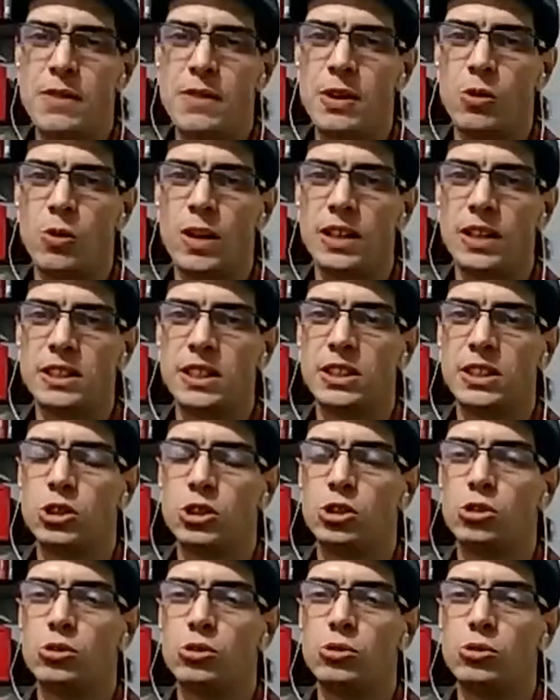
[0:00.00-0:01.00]
wanted
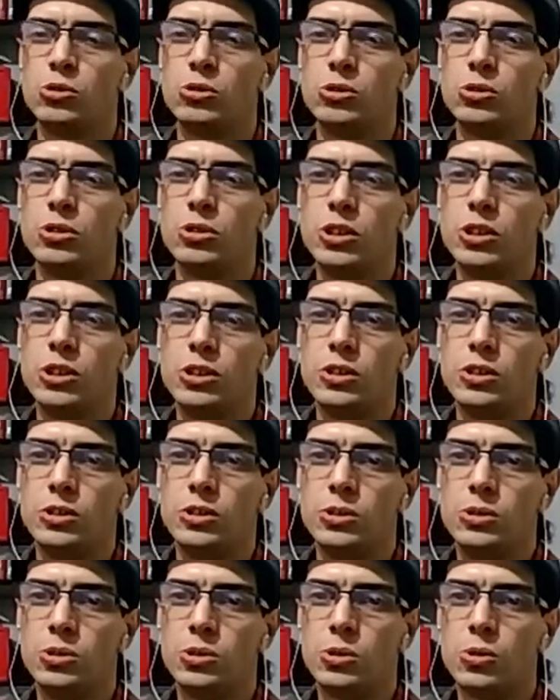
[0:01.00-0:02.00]
to
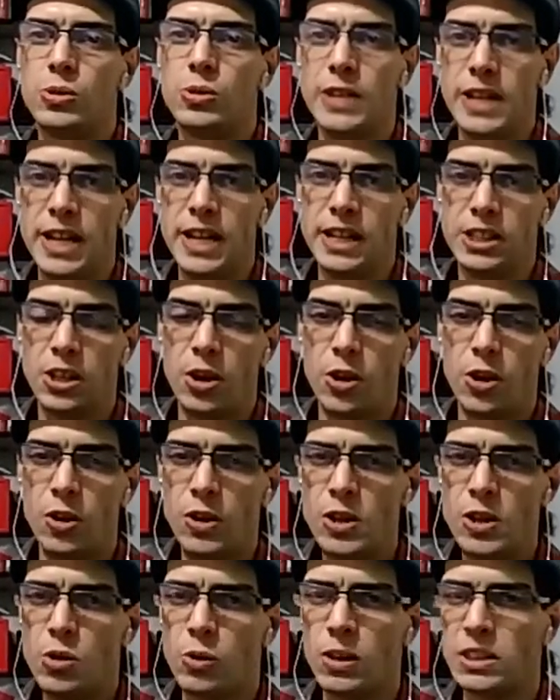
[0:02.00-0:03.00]
create
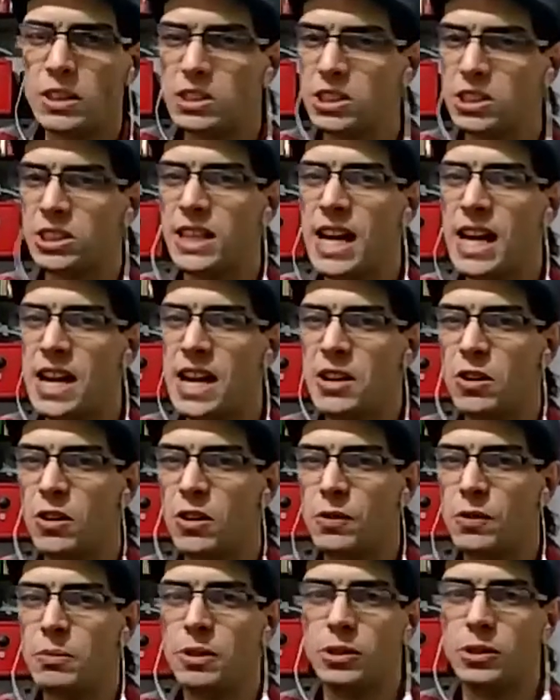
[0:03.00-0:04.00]
only one style
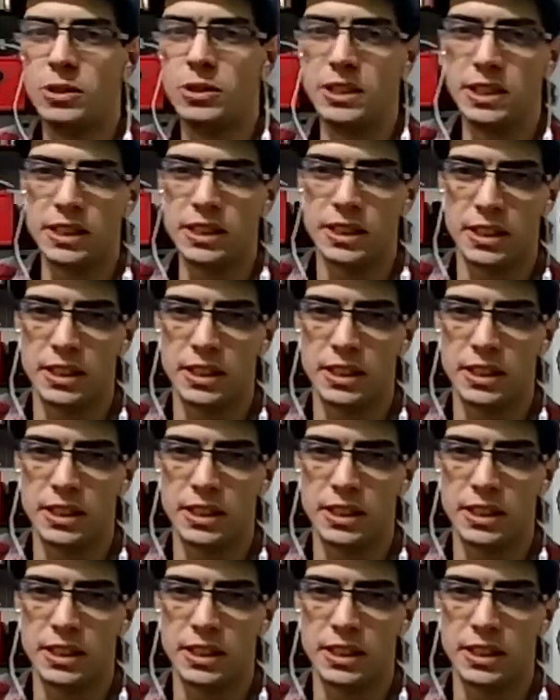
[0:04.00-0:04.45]
of music.